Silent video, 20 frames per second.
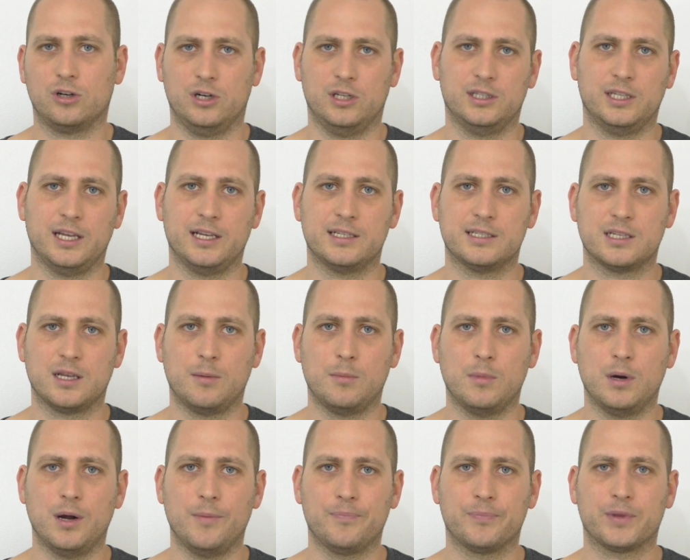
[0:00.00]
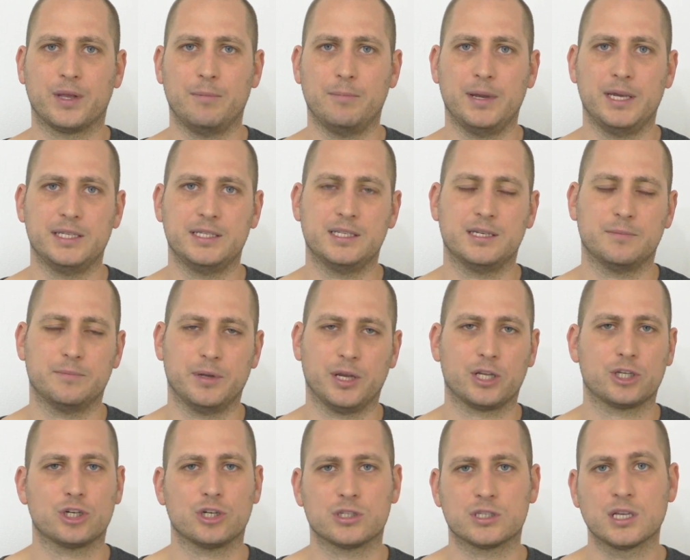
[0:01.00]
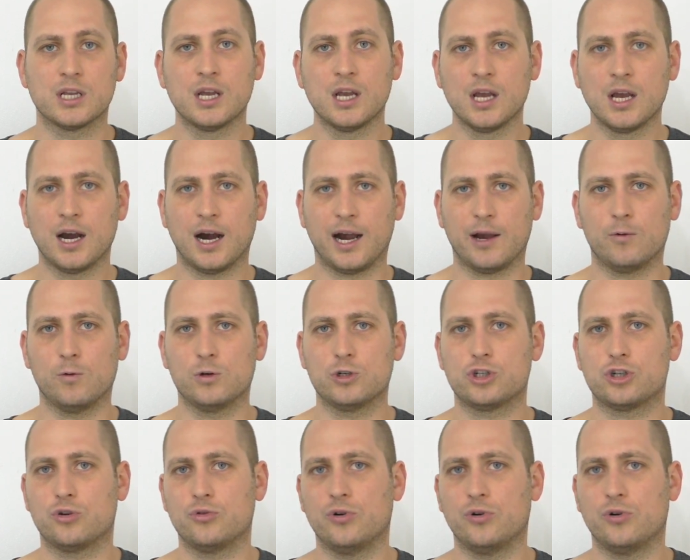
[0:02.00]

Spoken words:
gonna take some amazing pictures. I will show